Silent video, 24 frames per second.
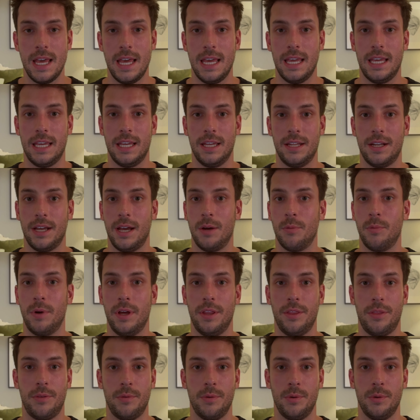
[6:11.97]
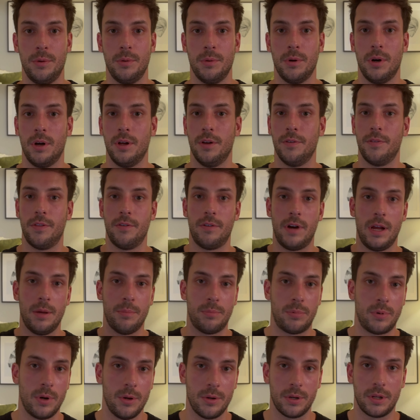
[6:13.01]
And I went through all of the right
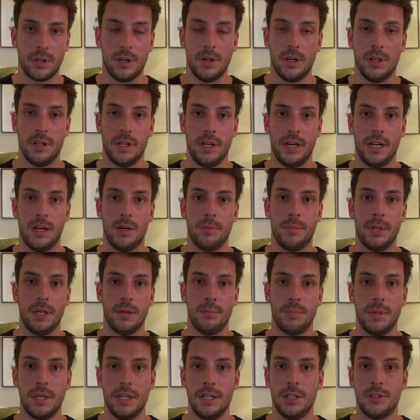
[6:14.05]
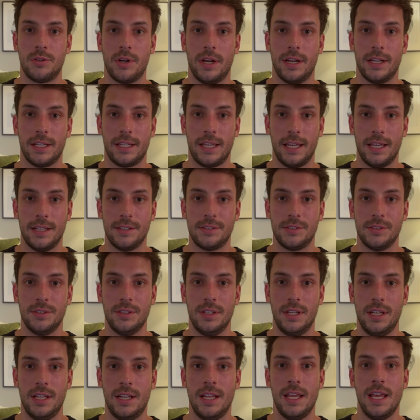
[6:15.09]
protocol on Airbnb trying to cancel
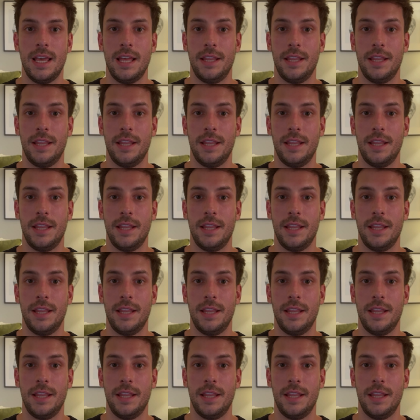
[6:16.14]
it.